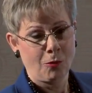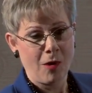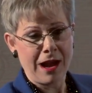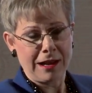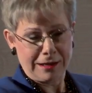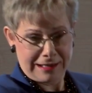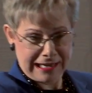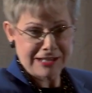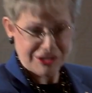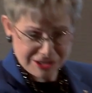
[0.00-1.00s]
Well,
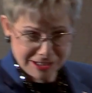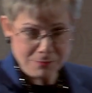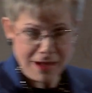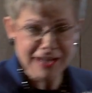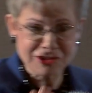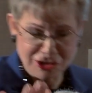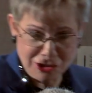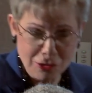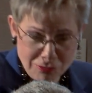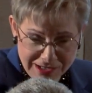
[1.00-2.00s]
let's just imagine
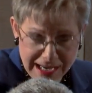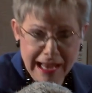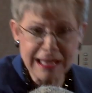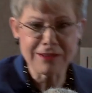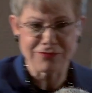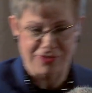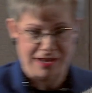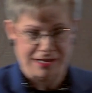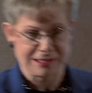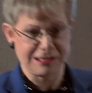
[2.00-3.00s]
you gave
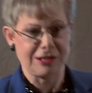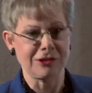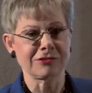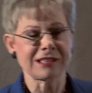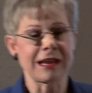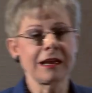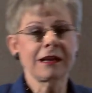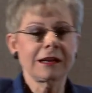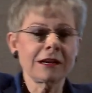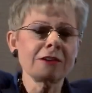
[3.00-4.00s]
this and you say,
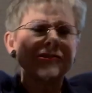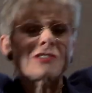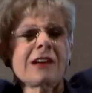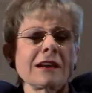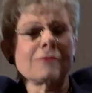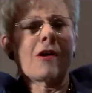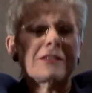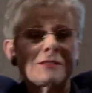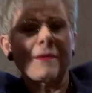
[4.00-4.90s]
Lucian, what's